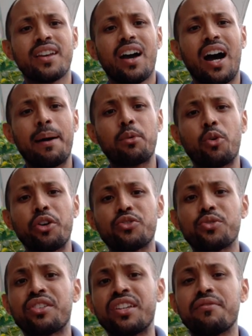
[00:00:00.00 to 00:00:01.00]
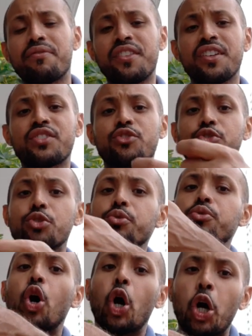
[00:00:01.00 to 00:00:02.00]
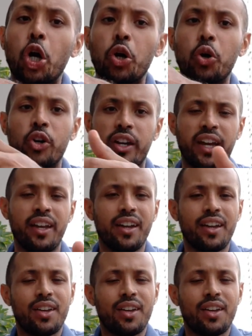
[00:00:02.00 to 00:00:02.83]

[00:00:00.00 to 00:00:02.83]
I'm going to give this to her, okay?